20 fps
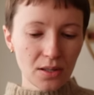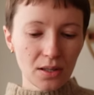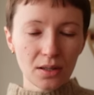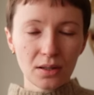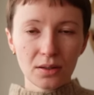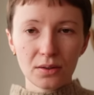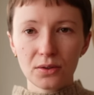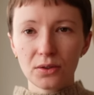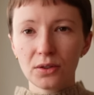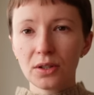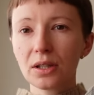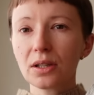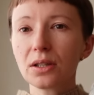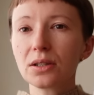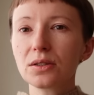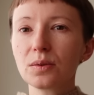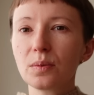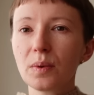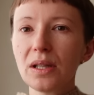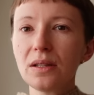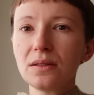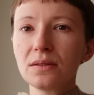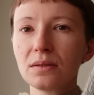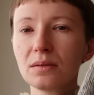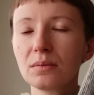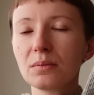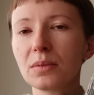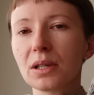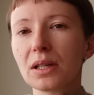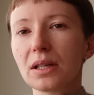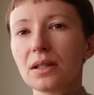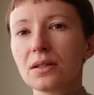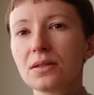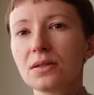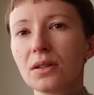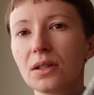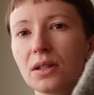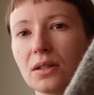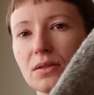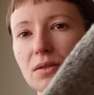a Donegal tweed, but it's
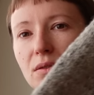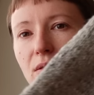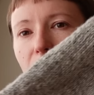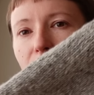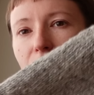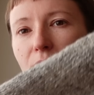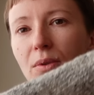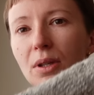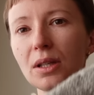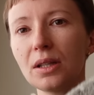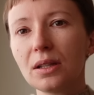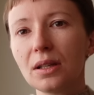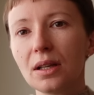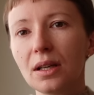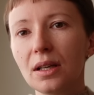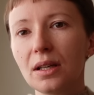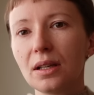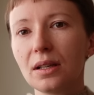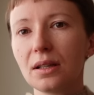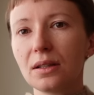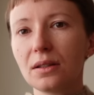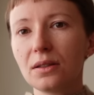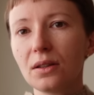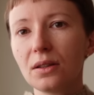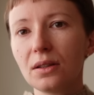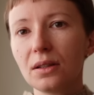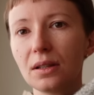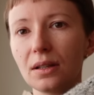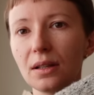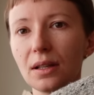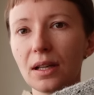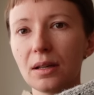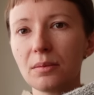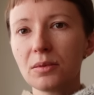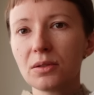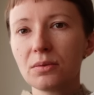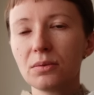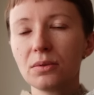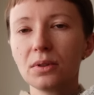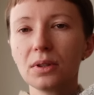not a soft one. It's not the
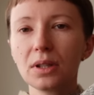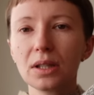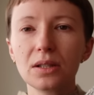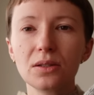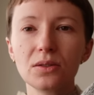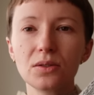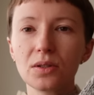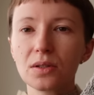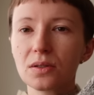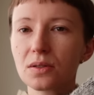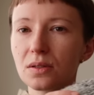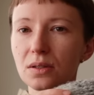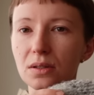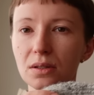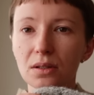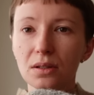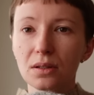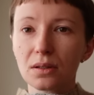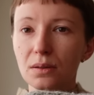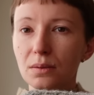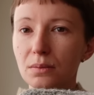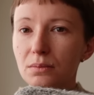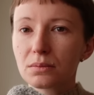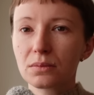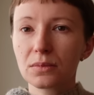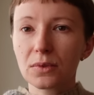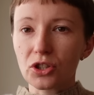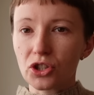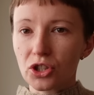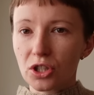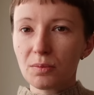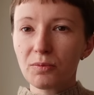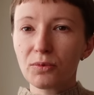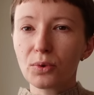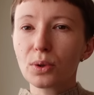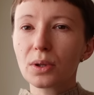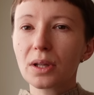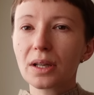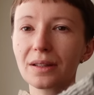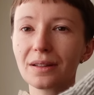lamb's wool, it's just the sheep
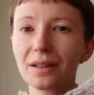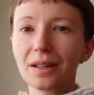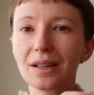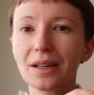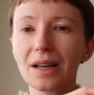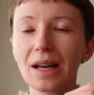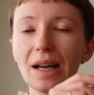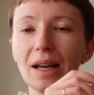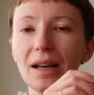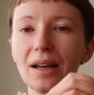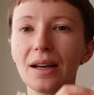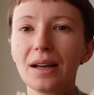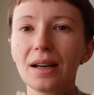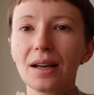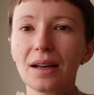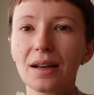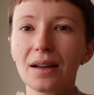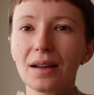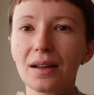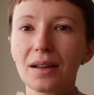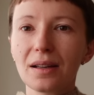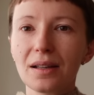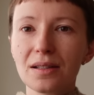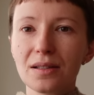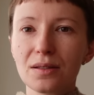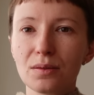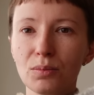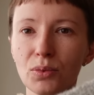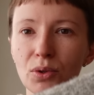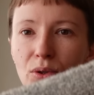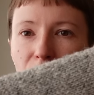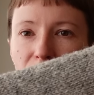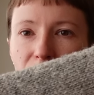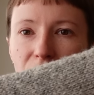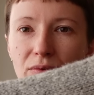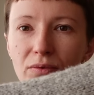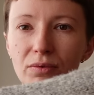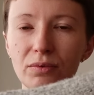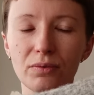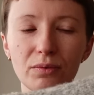wool, I think. It's more
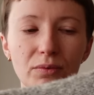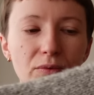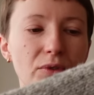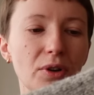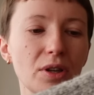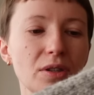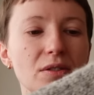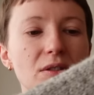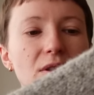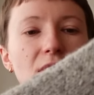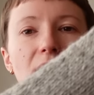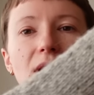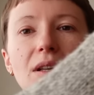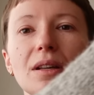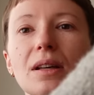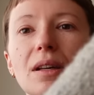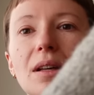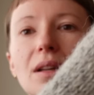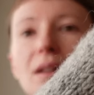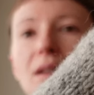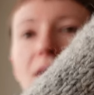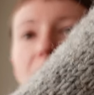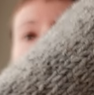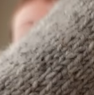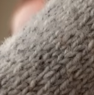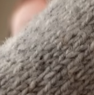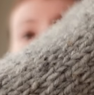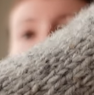rustic, and